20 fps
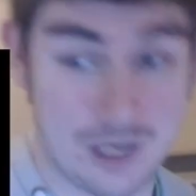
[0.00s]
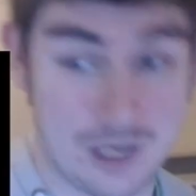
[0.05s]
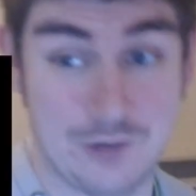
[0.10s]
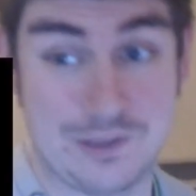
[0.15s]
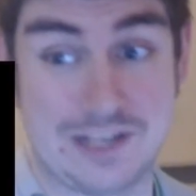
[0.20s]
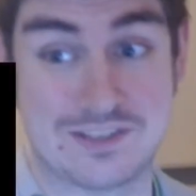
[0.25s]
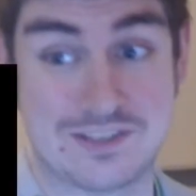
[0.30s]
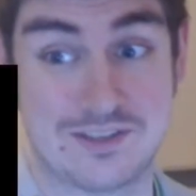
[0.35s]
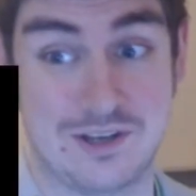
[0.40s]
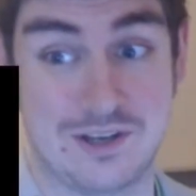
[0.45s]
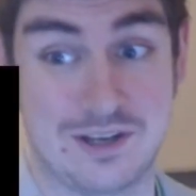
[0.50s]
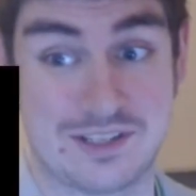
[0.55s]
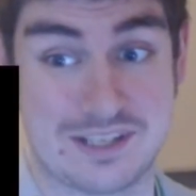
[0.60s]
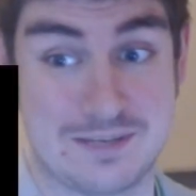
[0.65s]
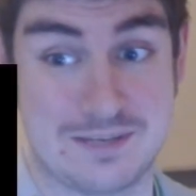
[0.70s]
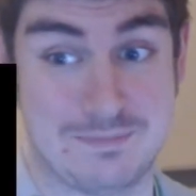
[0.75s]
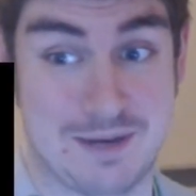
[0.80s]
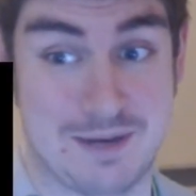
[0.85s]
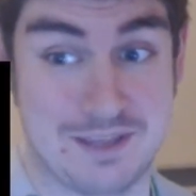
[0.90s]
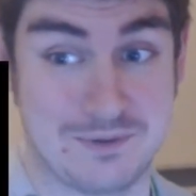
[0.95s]
Oh, that's not a
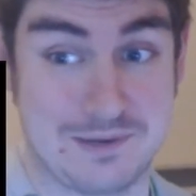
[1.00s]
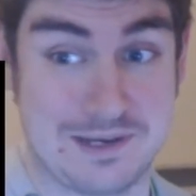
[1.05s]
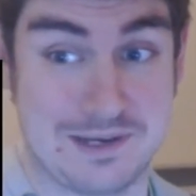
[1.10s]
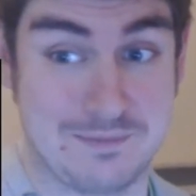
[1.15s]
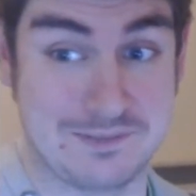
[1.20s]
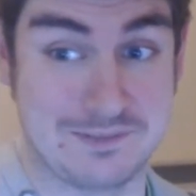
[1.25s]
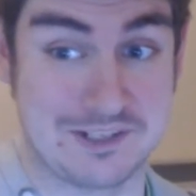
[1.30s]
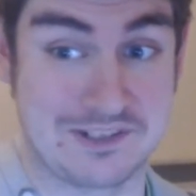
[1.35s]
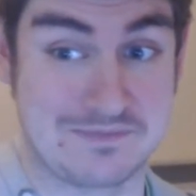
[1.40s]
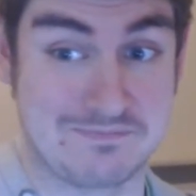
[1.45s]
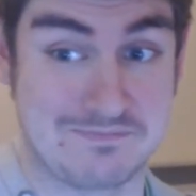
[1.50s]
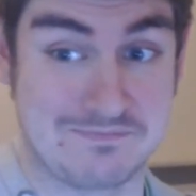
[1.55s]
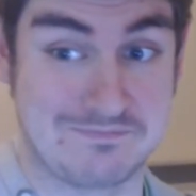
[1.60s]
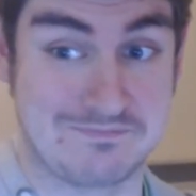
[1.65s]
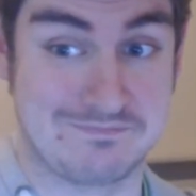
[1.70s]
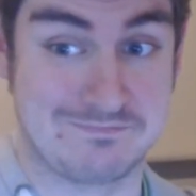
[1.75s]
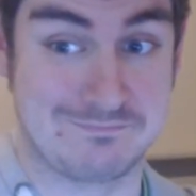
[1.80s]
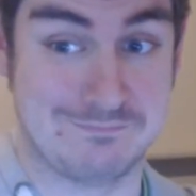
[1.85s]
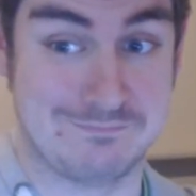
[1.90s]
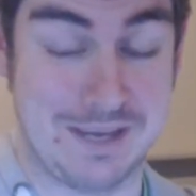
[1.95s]
sin, by the way. I'm just
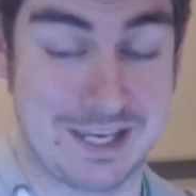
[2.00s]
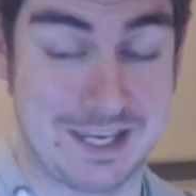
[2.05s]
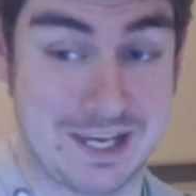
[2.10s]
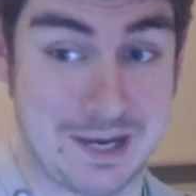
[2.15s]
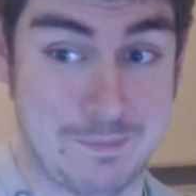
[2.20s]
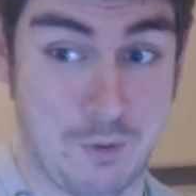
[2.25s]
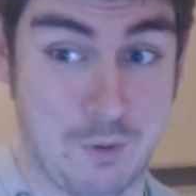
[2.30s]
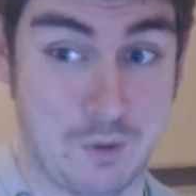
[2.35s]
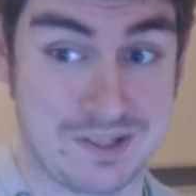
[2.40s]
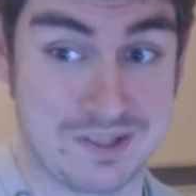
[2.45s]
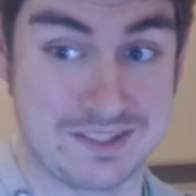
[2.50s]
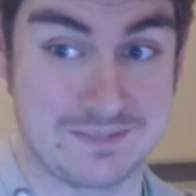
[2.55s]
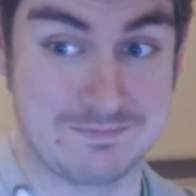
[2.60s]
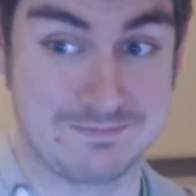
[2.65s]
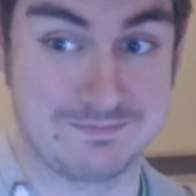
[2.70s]
making a point.